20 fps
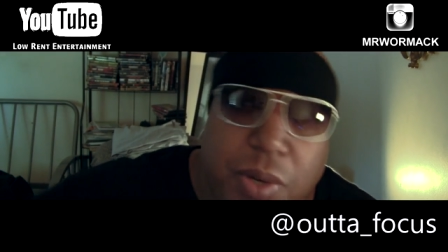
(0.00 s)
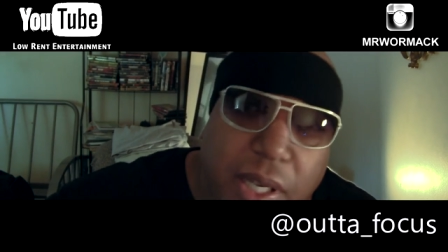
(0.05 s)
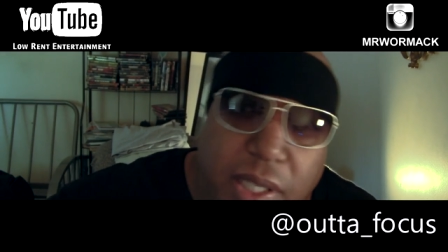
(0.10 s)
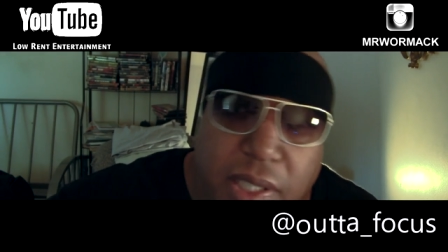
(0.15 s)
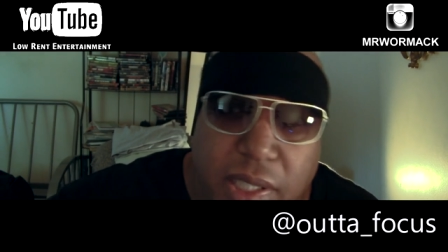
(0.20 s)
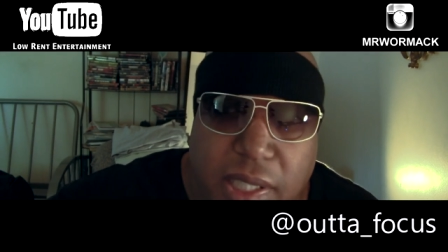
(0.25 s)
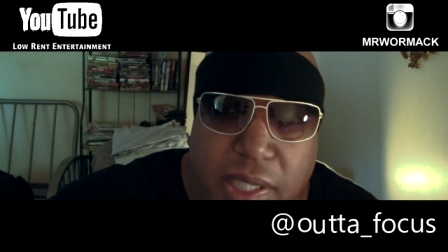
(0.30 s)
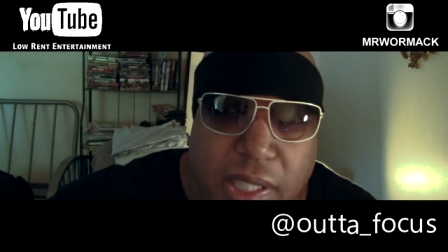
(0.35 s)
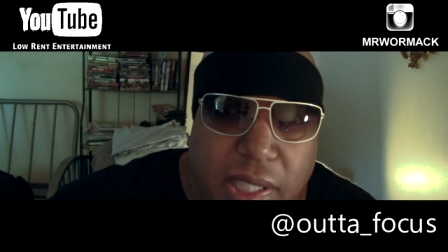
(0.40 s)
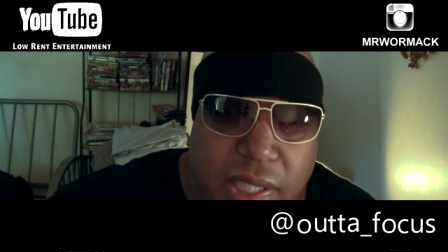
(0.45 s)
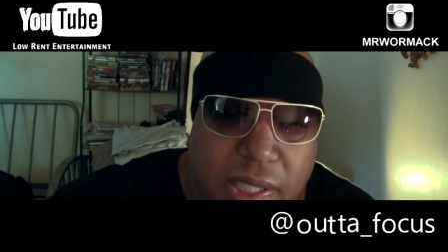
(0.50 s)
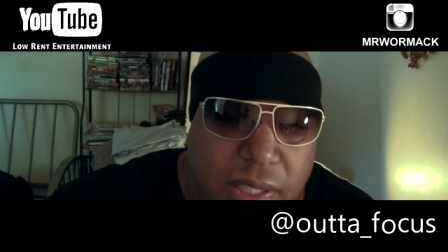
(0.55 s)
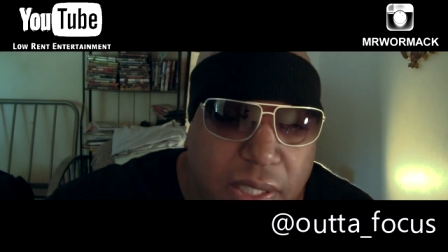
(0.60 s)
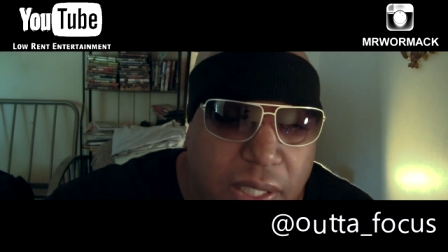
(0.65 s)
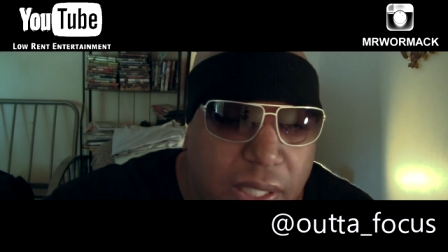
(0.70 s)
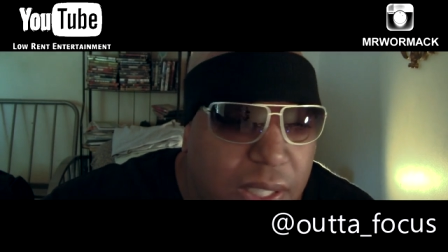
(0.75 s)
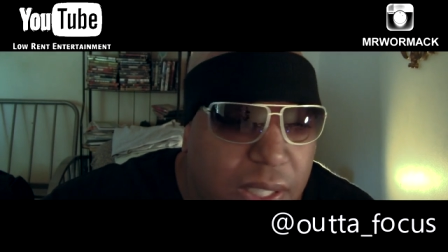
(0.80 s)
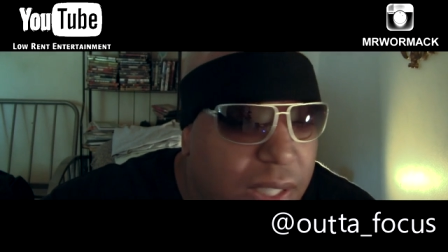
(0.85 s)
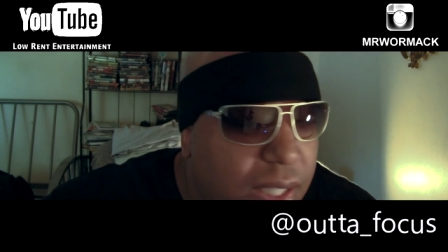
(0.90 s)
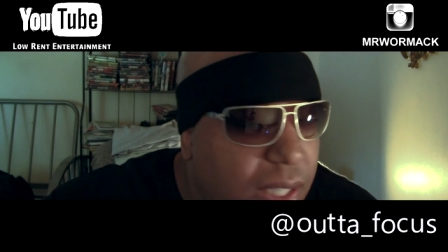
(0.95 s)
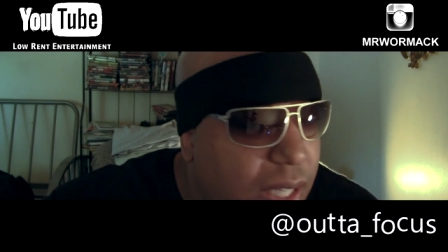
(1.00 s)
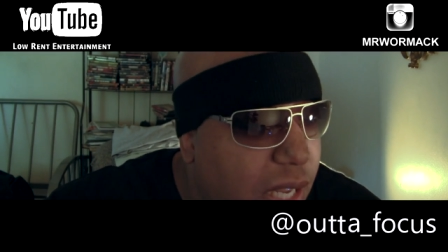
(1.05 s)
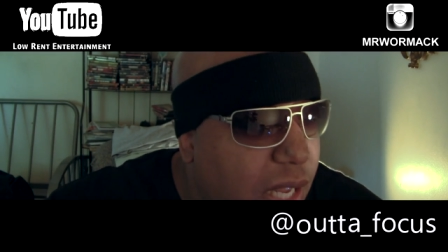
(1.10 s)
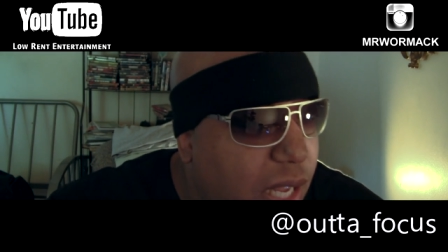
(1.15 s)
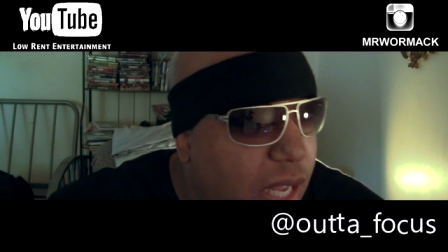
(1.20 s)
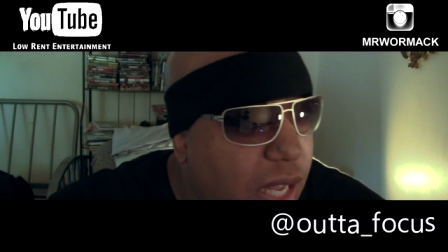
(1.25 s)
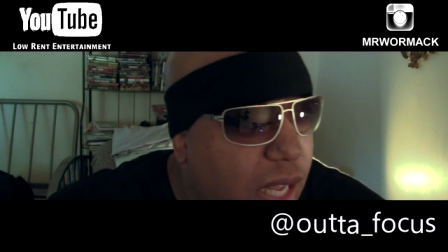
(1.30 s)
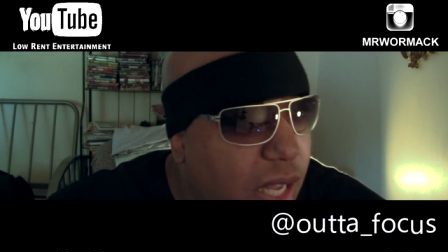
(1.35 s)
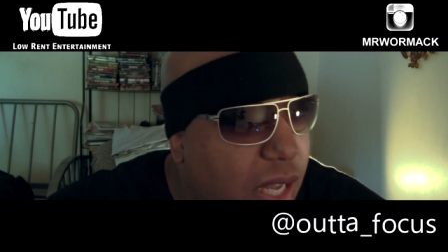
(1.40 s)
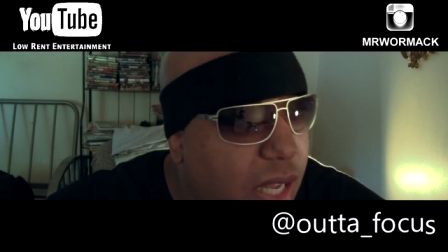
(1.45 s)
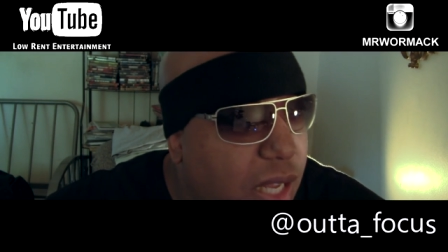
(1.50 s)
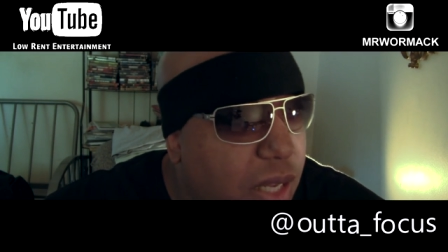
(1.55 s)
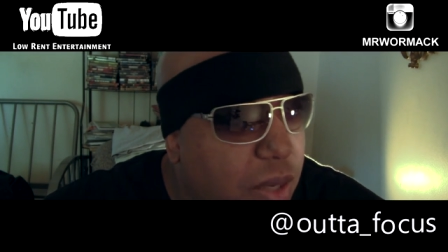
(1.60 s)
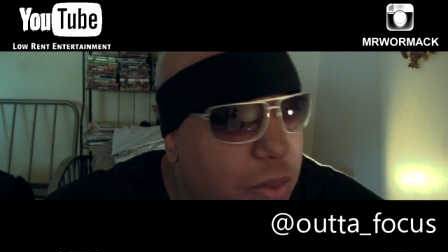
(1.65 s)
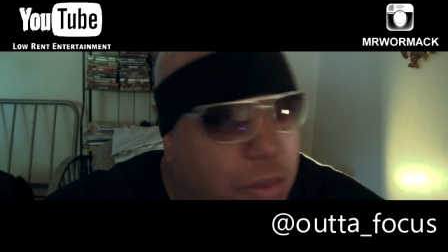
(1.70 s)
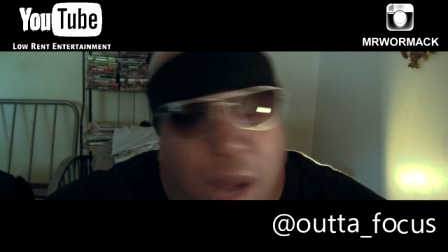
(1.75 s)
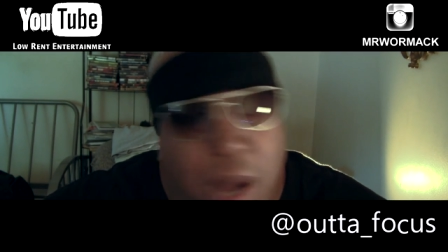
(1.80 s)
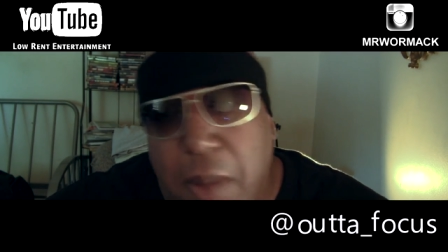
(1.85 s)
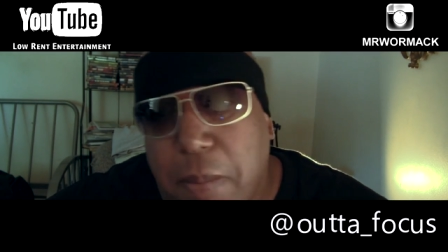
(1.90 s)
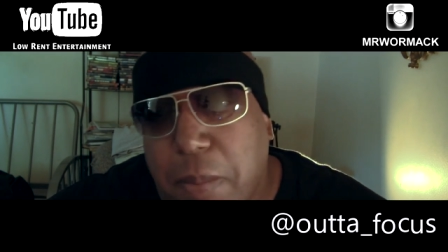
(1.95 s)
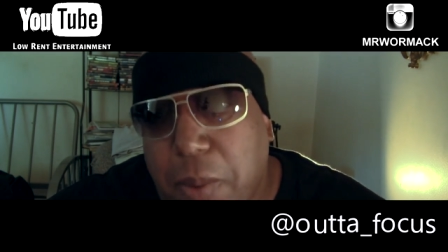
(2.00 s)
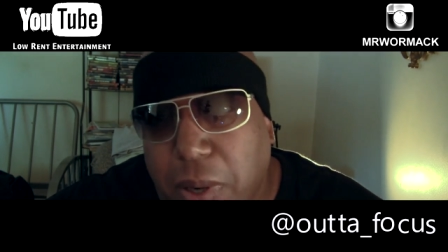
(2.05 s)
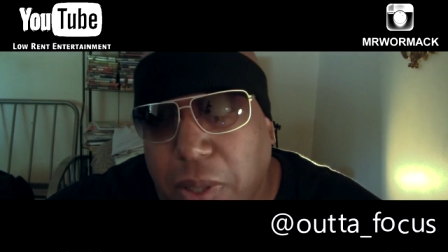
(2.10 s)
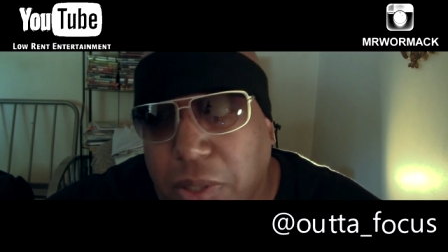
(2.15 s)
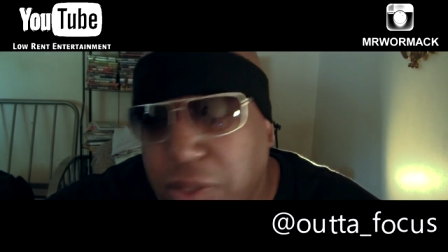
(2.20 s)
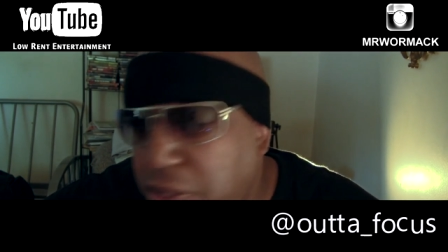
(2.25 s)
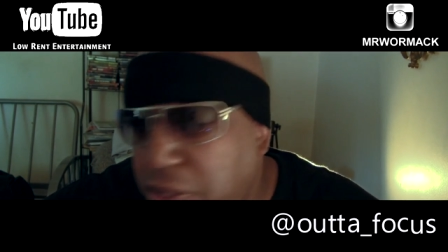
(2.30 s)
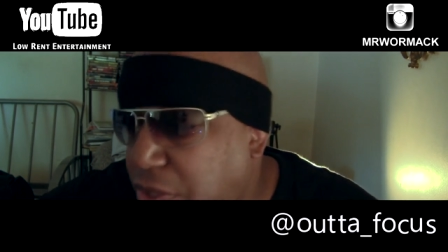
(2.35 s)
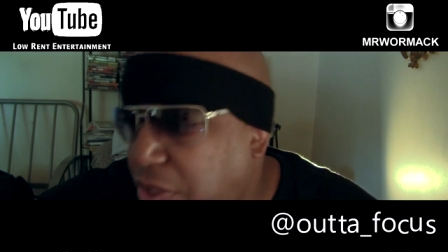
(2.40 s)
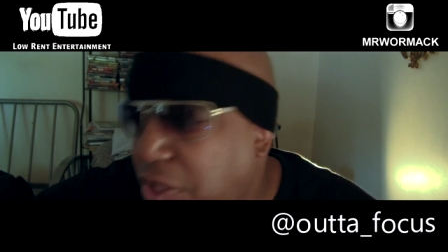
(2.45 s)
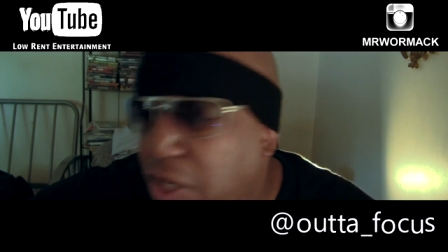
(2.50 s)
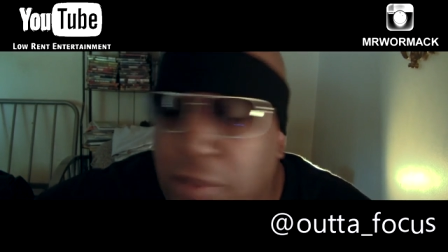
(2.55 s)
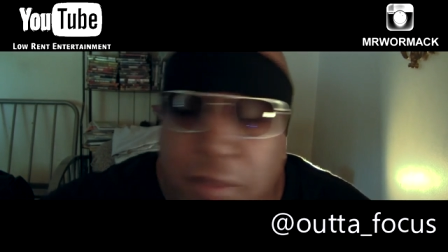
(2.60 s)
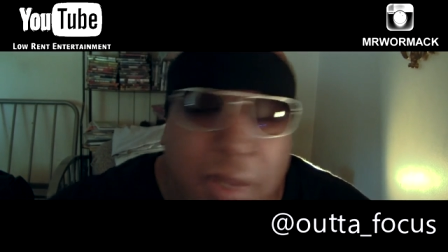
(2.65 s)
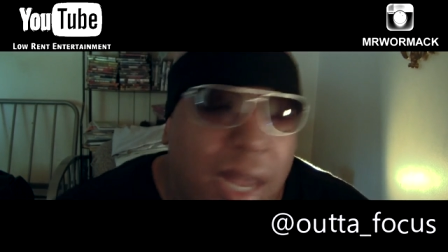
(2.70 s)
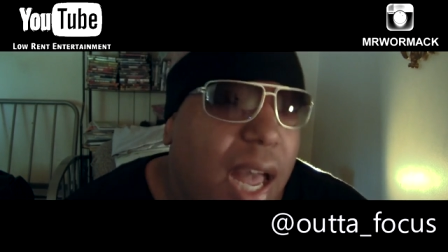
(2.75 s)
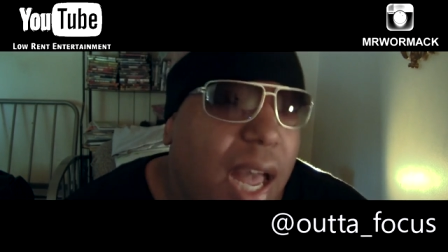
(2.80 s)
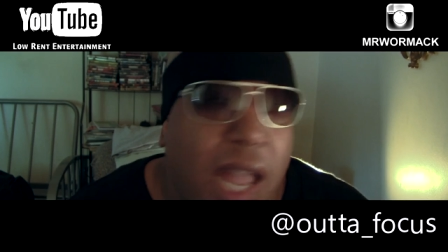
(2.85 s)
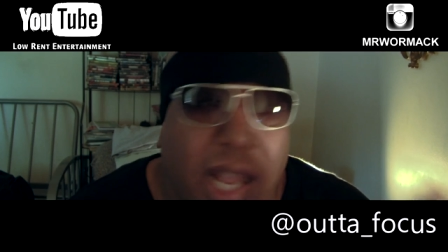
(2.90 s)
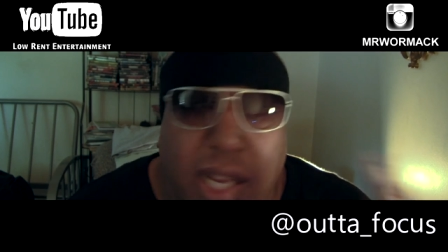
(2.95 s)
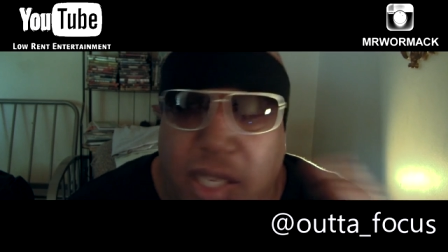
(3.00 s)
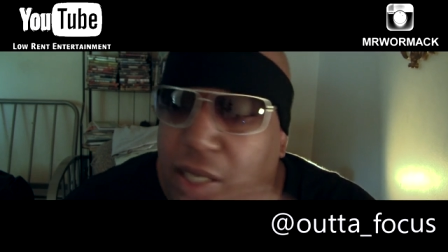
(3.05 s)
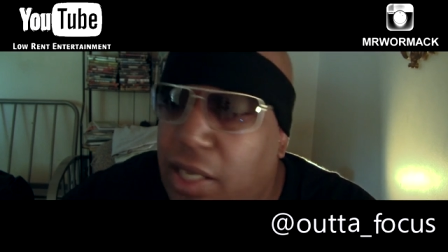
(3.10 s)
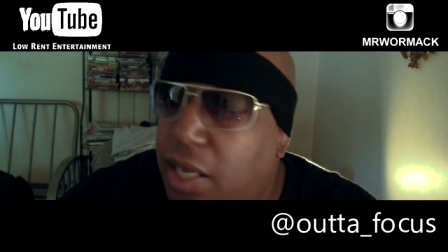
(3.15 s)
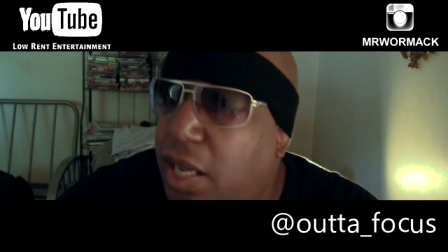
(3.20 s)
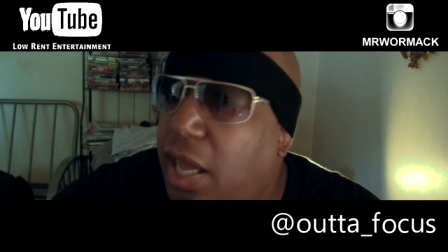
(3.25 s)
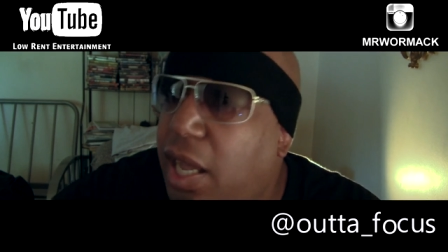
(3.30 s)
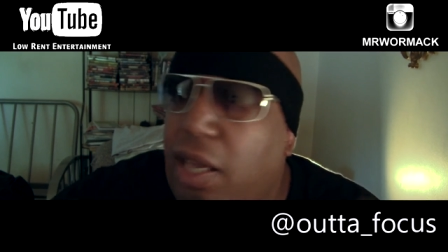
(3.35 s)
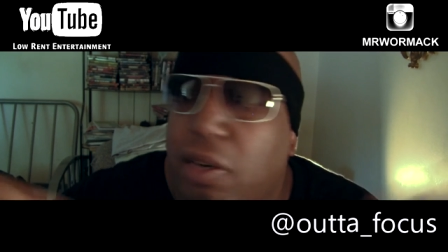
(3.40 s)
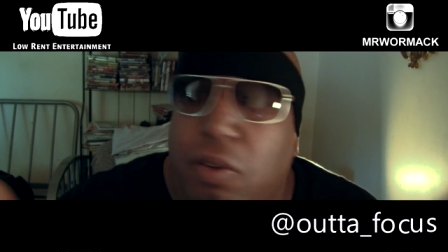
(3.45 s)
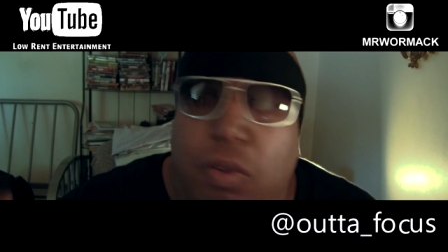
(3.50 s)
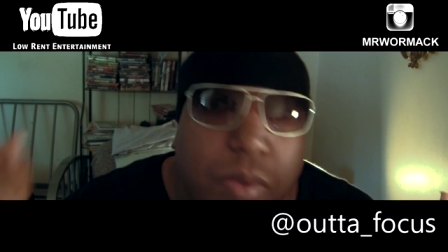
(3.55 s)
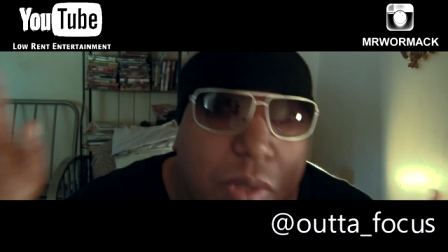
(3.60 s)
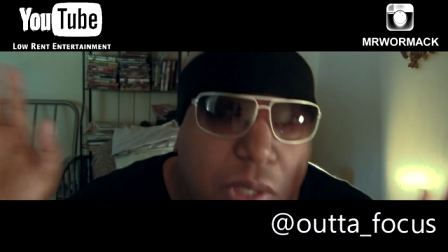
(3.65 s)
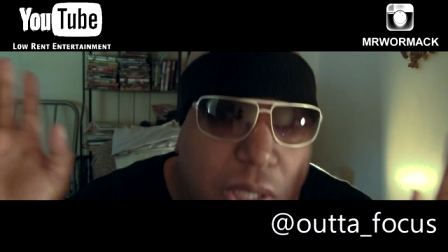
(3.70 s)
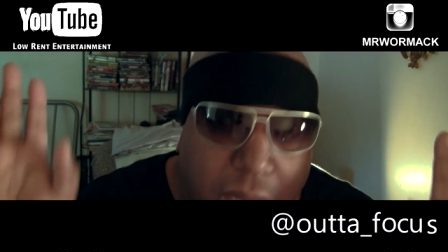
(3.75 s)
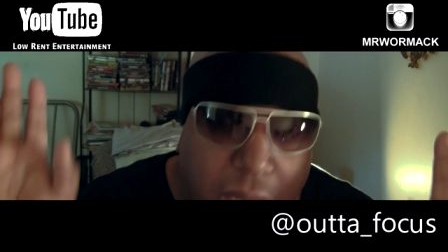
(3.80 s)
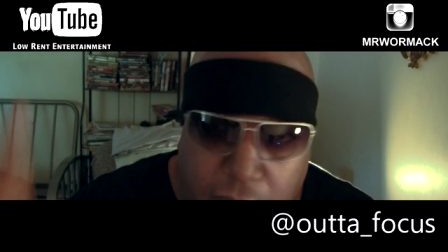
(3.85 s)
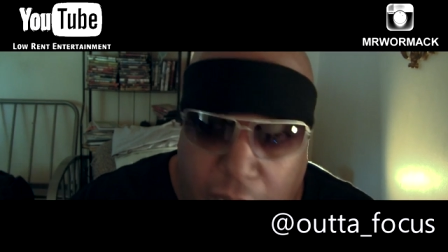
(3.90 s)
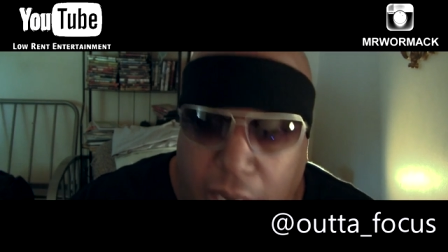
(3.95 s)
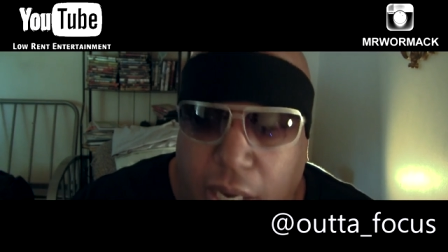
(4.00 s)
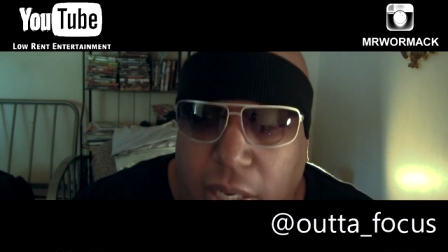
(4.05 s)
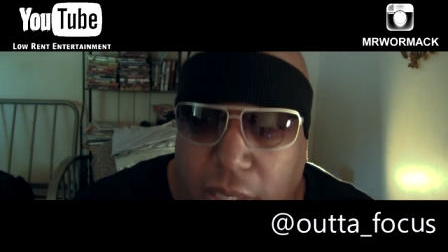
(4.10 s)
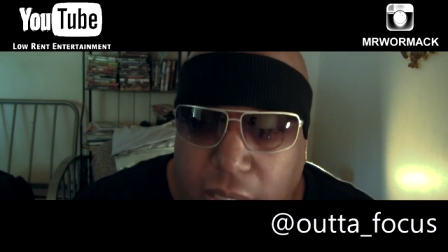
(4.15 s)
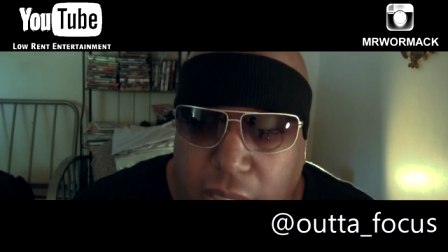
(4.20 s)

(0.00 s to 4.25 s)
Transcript: Indian, white person, German, I don't care.